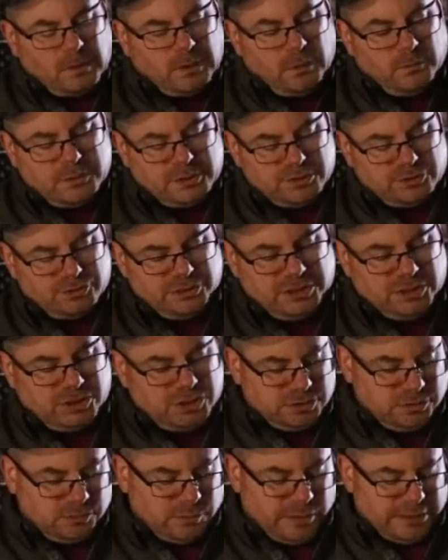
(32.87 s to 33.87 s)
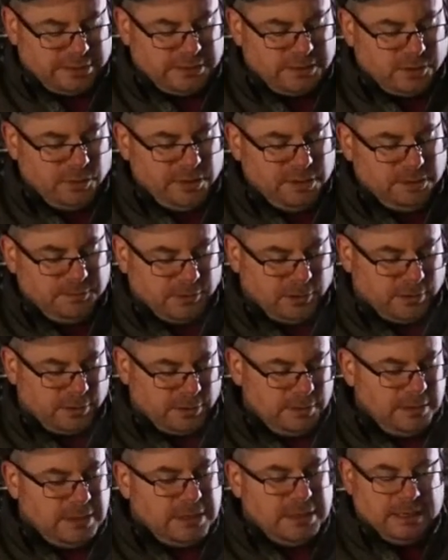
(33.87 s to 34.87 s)
With the traditional one, the oil
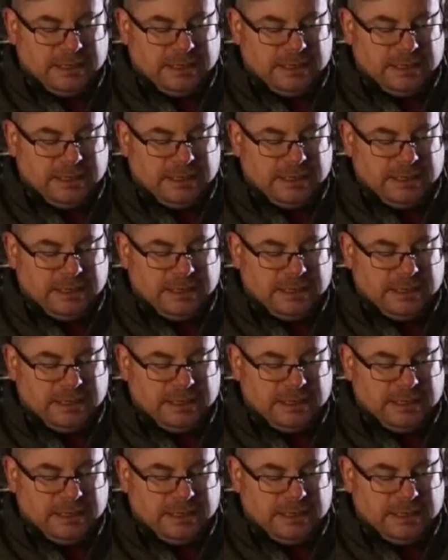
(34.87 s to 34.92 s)
burner,